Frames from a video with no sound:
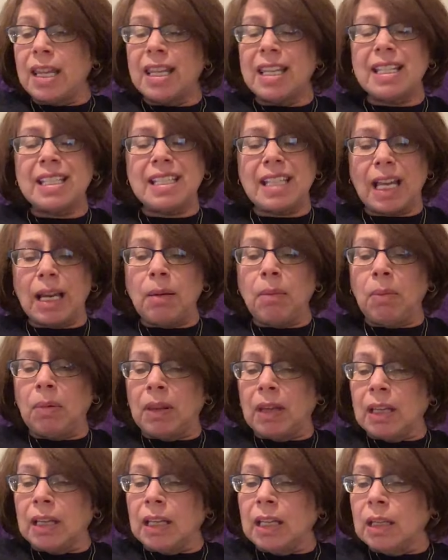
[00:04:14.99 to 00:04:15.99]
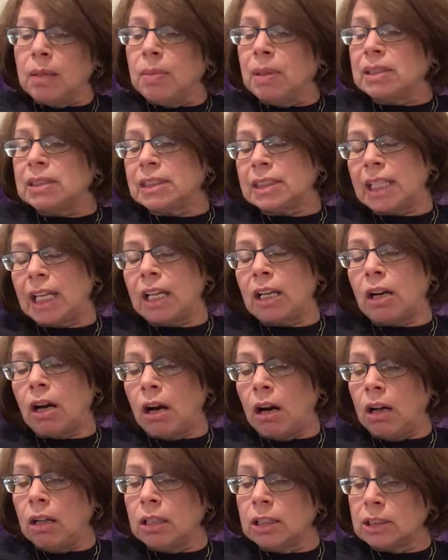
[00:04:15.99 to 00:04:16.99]
the same thing he'd been saying
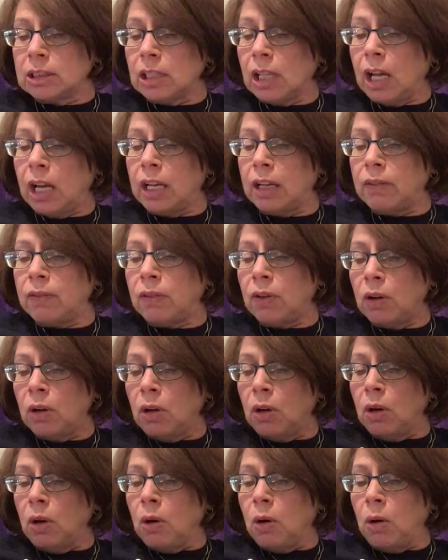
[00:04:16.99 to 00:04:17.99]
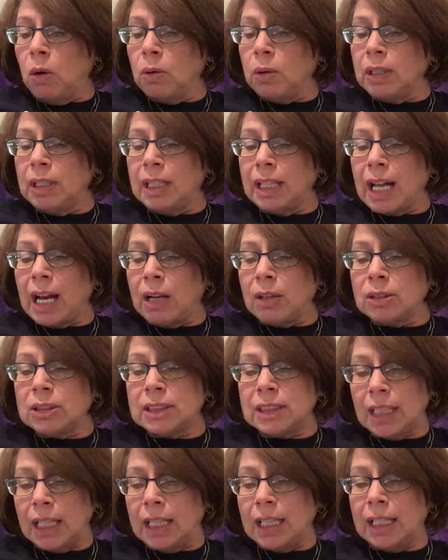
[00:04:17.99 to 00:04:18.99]
all his life, only now
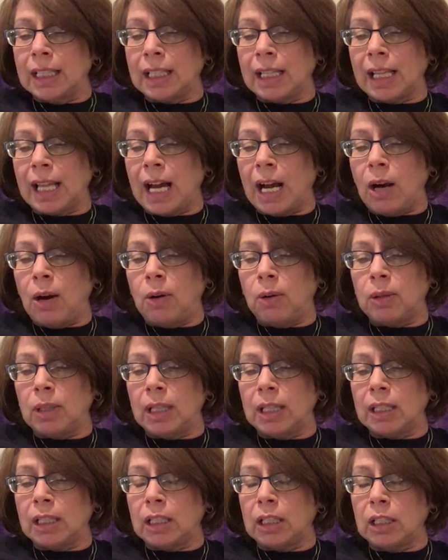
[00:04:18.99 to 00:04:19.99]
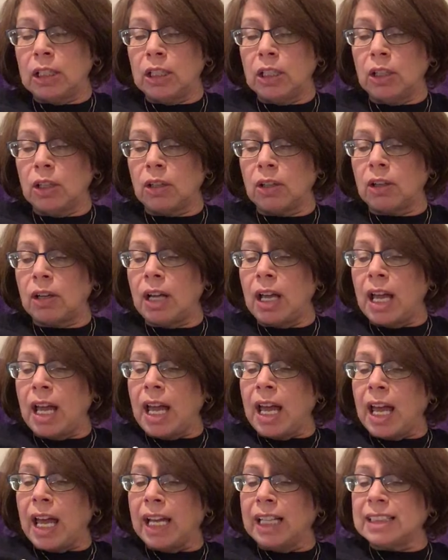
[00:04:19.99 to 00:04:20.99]
saying it loud and clear
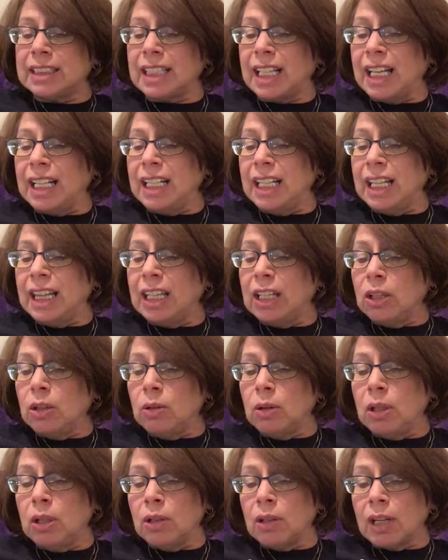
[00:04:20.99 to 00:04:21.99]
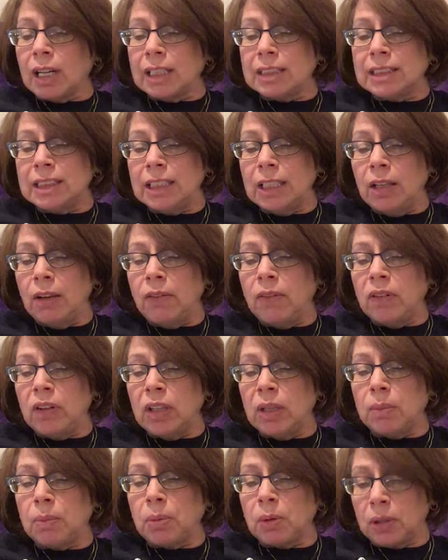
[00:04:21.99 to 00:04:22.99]
as anything you'd hear on
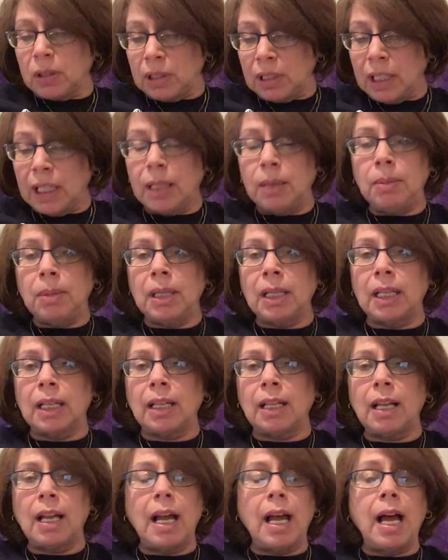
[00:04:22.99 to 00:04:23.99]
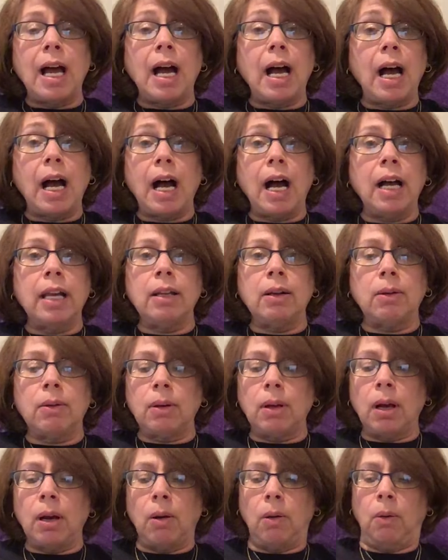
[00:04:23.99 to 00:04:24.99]
TV proclaiming it. I don't
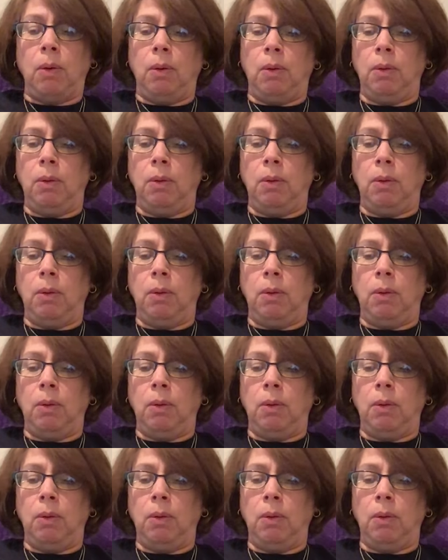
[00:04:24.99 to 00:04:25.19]
know.